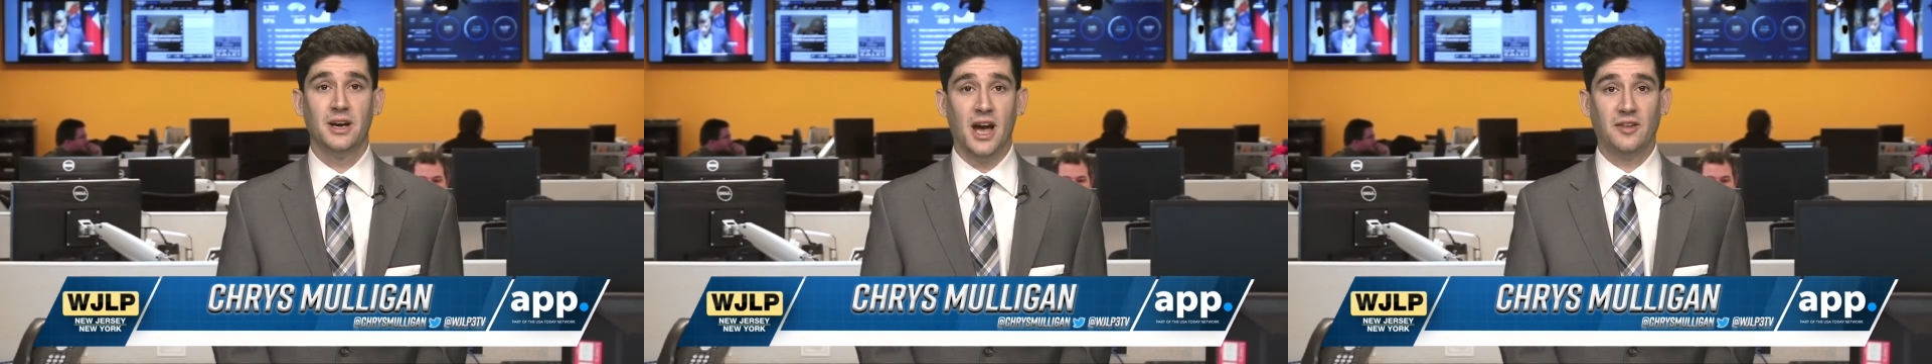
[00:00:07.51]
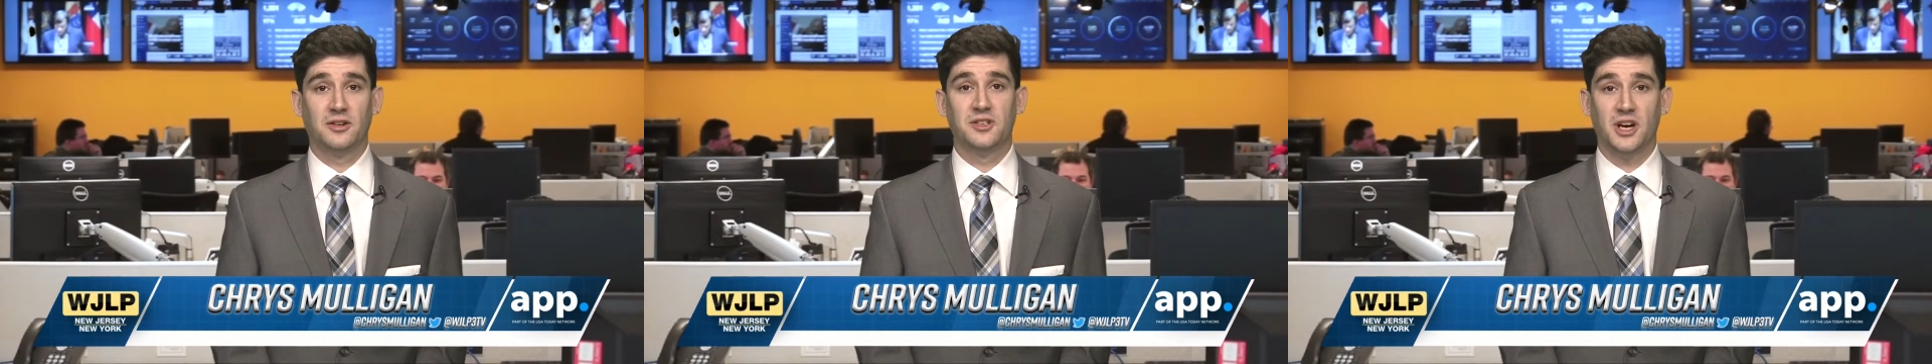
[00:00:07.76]

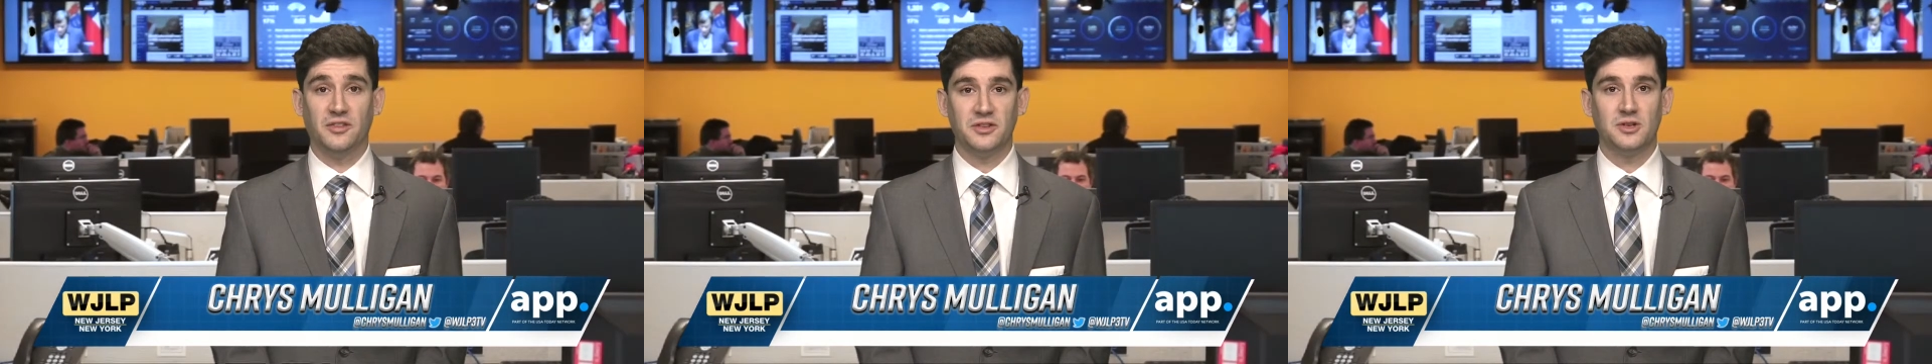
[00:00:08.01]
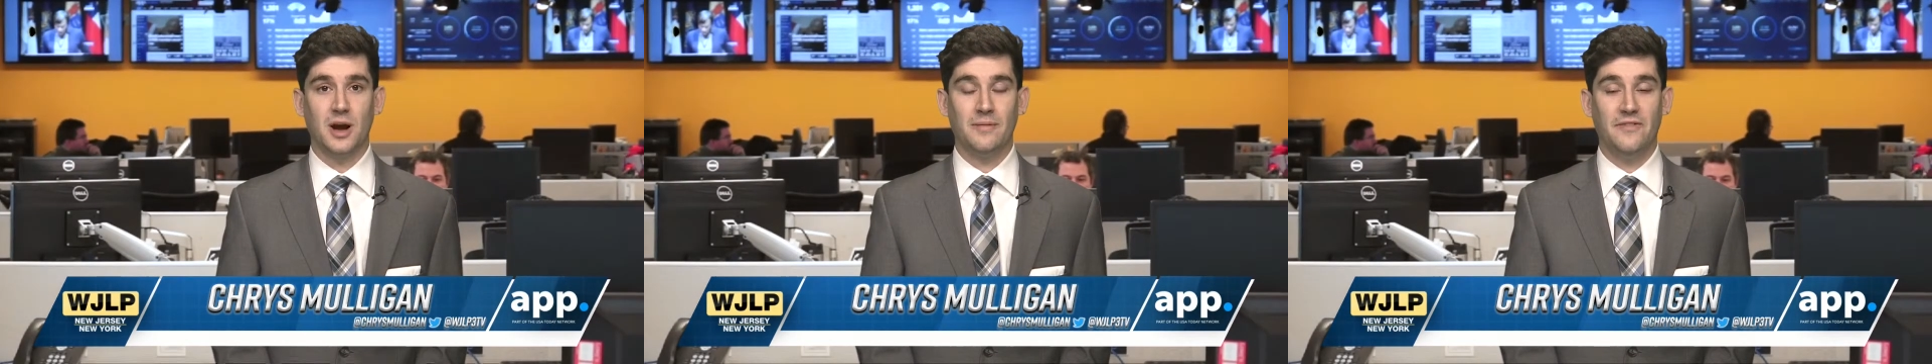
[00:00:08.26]
after
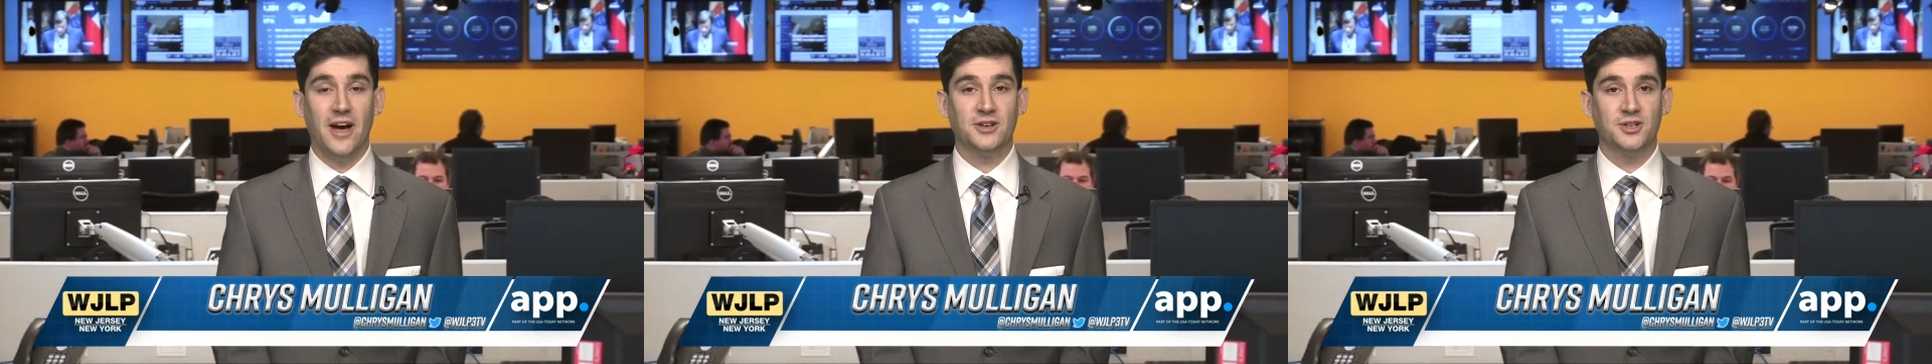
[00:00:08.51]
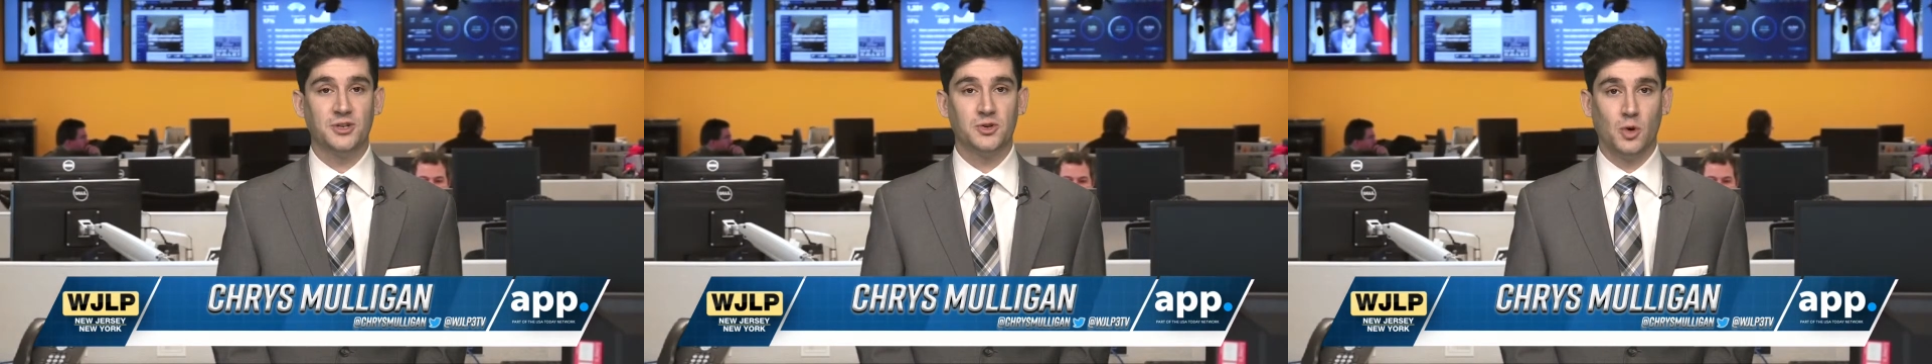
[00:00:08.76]
self-described
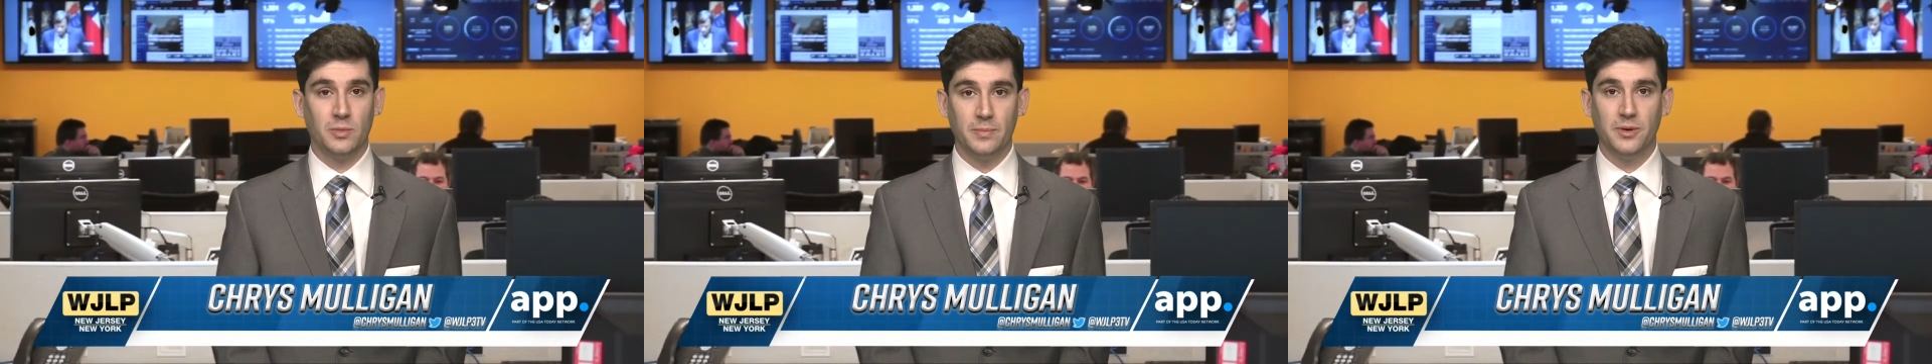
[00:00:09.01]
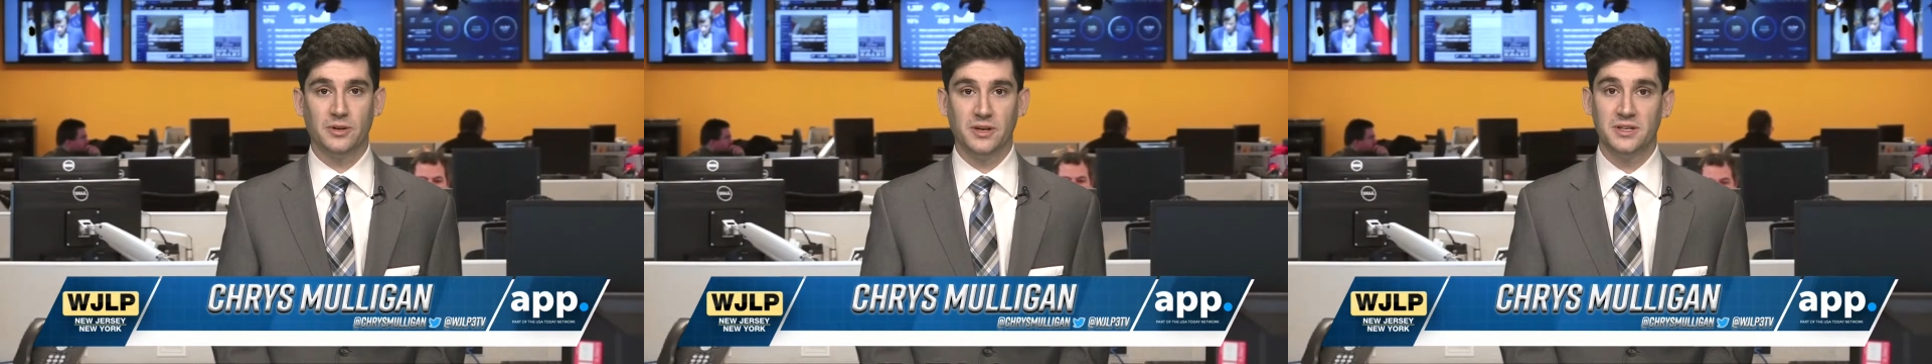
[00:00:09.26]
fascists stormed the
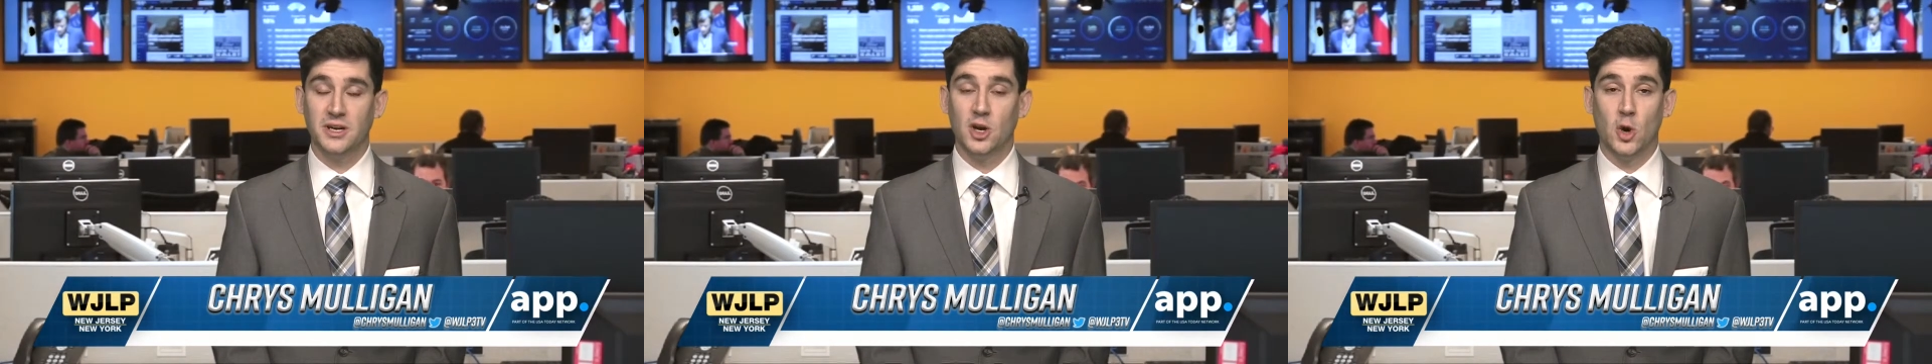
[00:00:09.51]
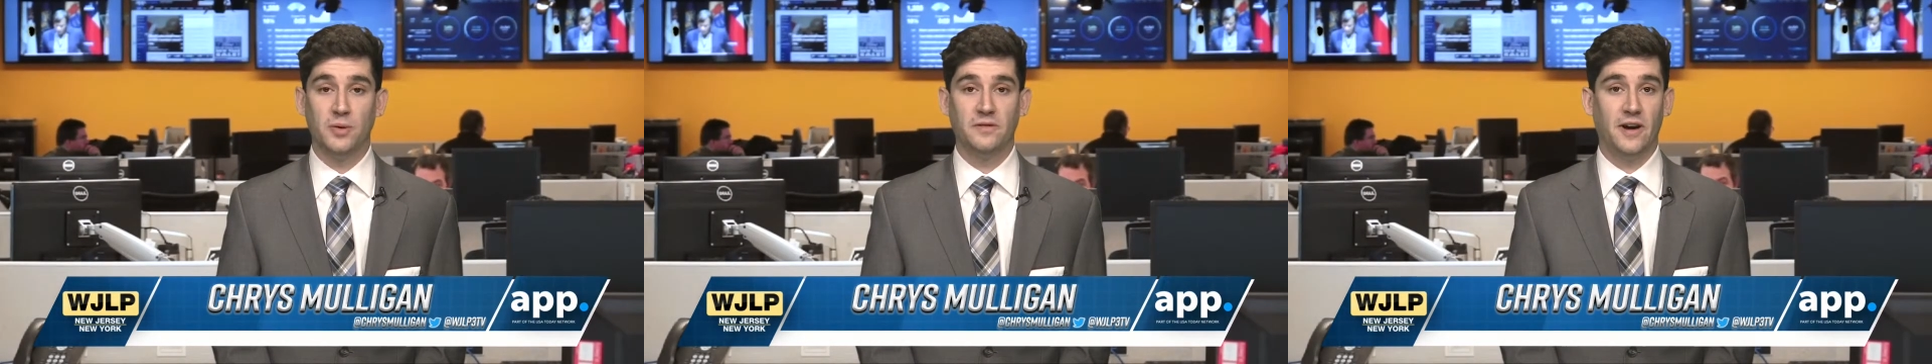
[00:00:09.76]
buildings and
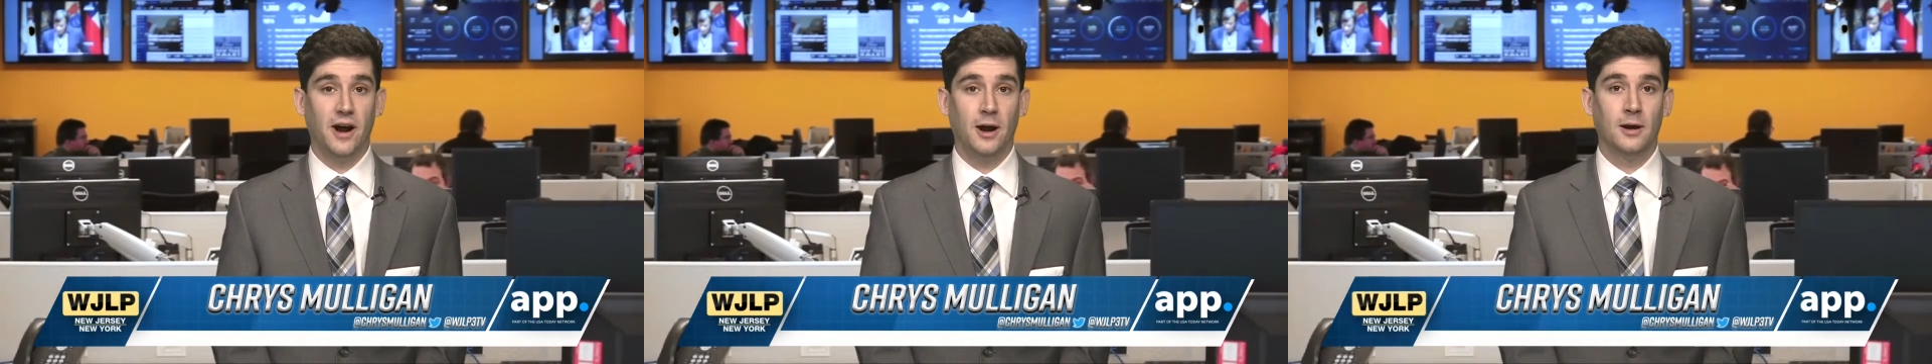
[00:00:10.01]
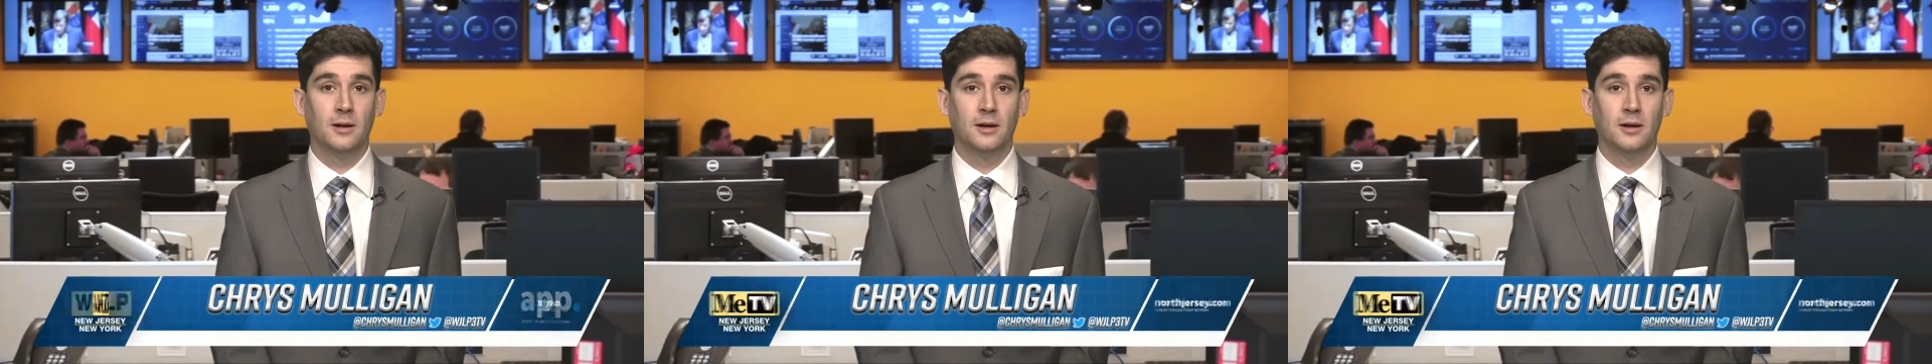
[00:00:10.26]
opened fire.